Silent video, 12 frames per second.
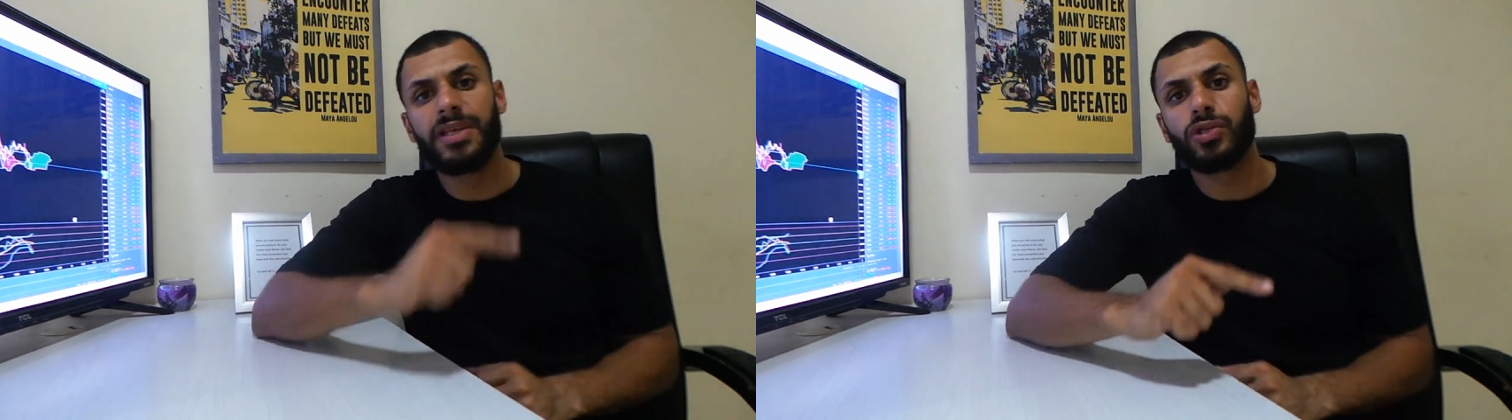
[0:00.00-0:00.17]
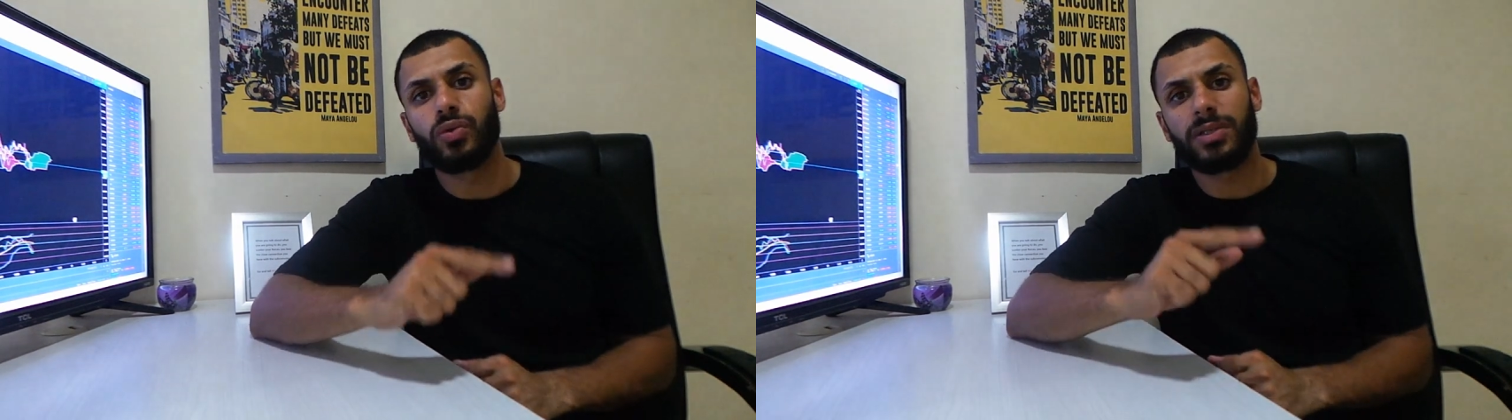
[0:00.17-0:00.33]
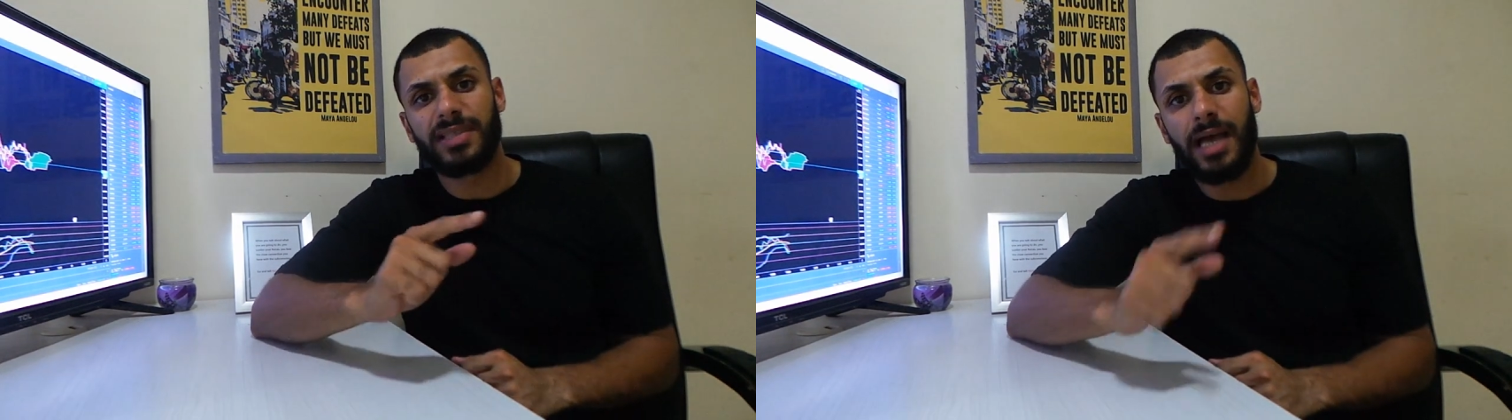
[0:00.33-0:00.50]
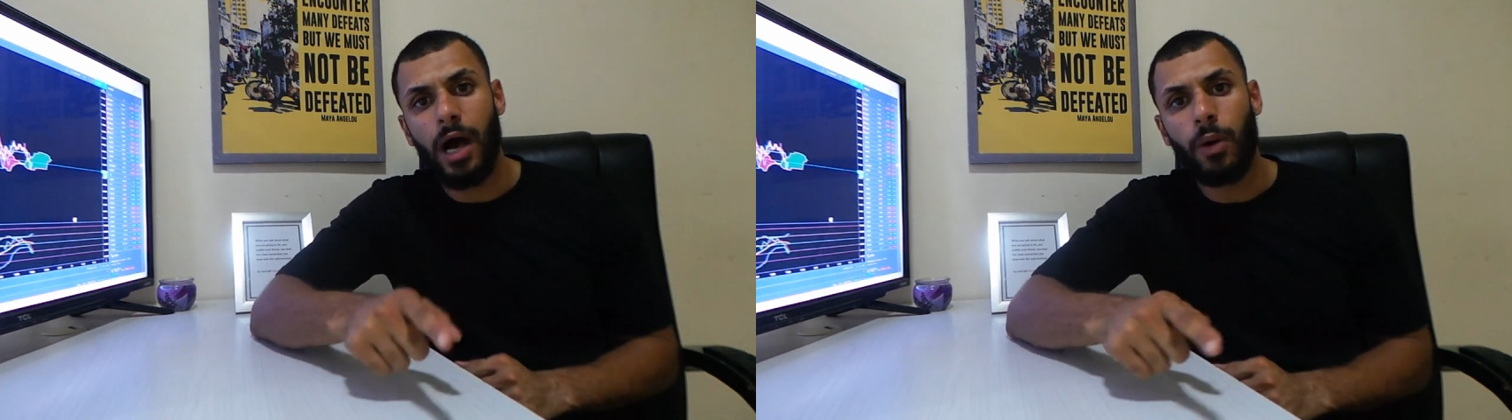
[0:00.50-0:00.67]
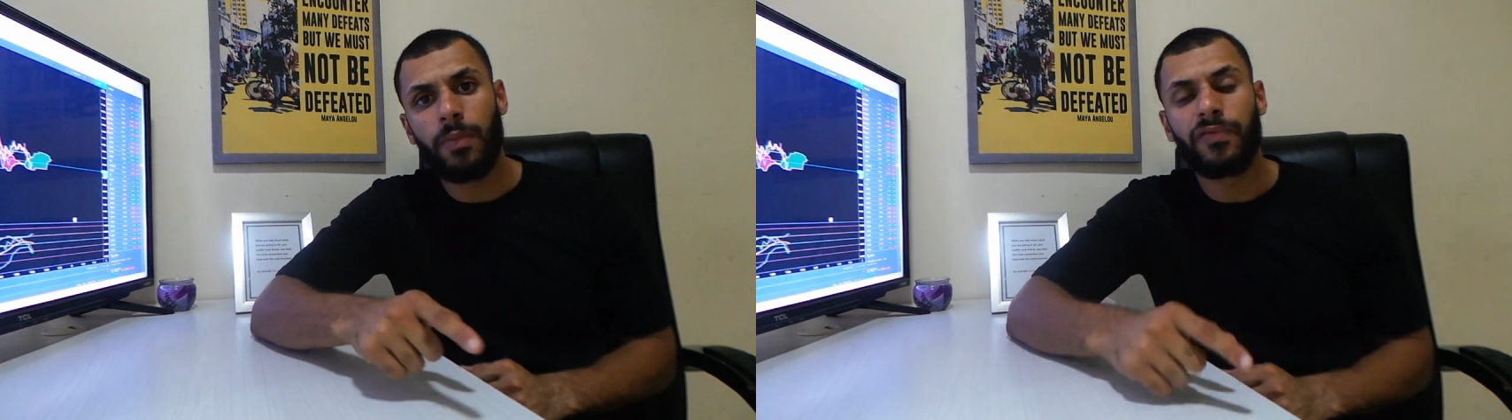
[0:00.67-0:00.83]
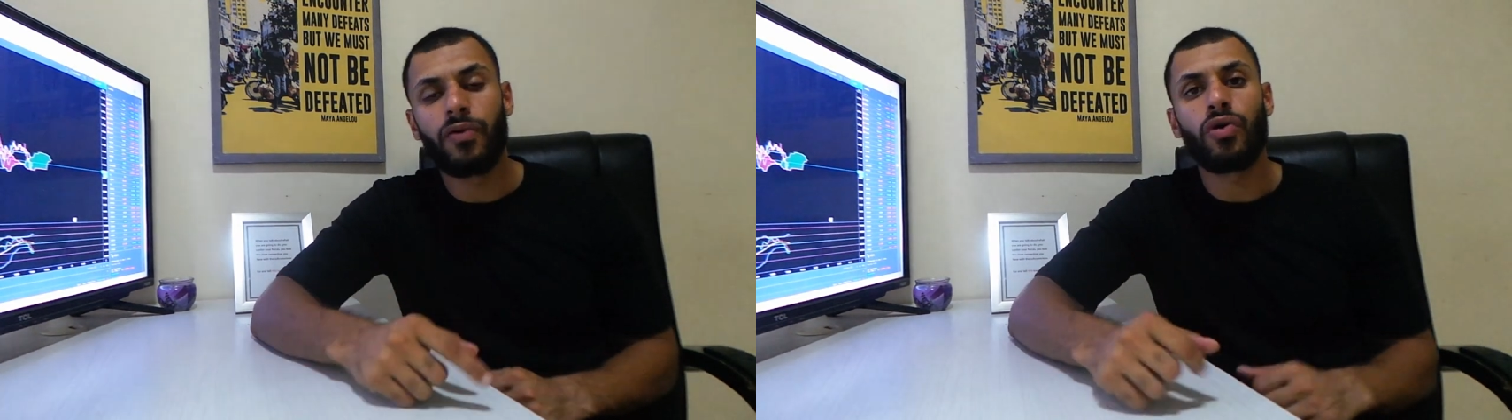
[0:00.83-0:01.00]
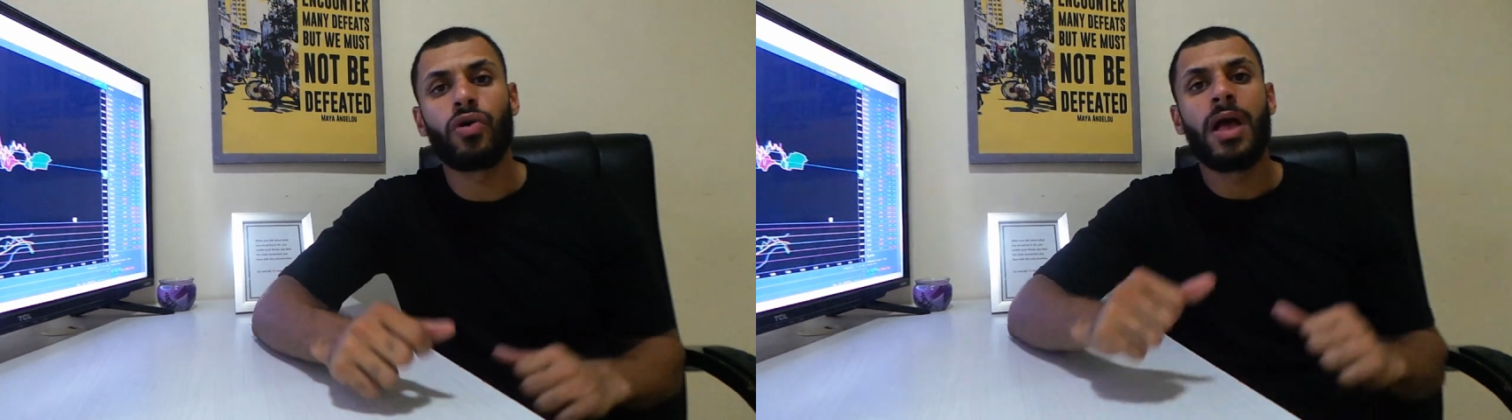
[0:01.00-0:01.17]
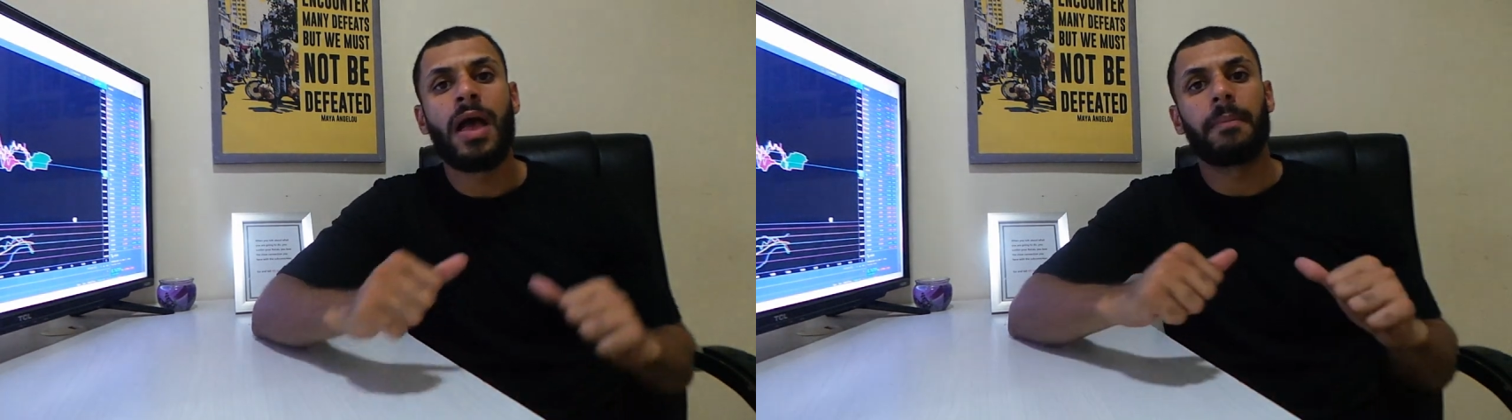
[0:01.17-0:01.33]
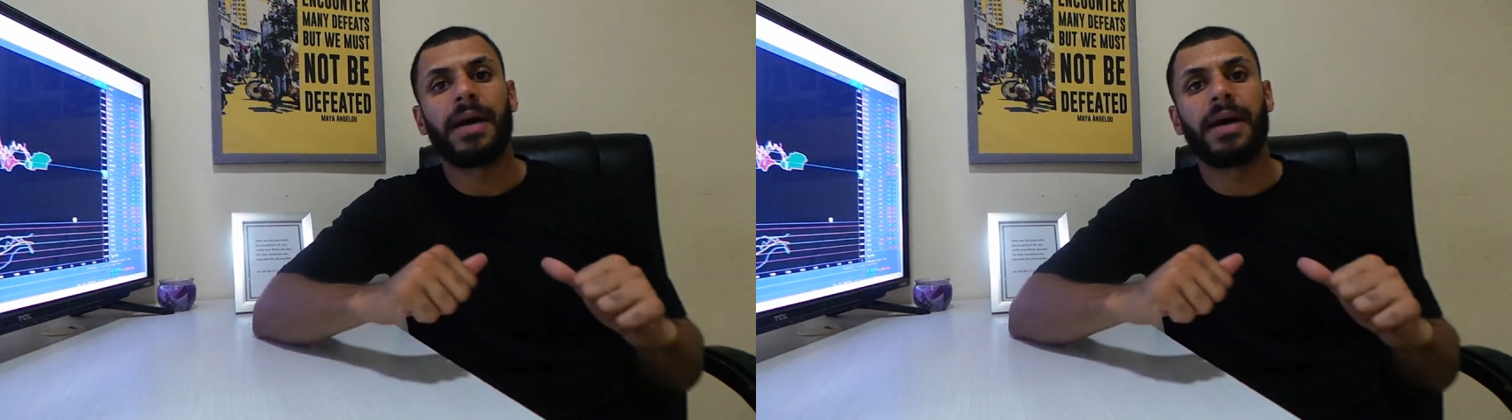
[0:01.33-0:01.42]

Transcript: this was helpful.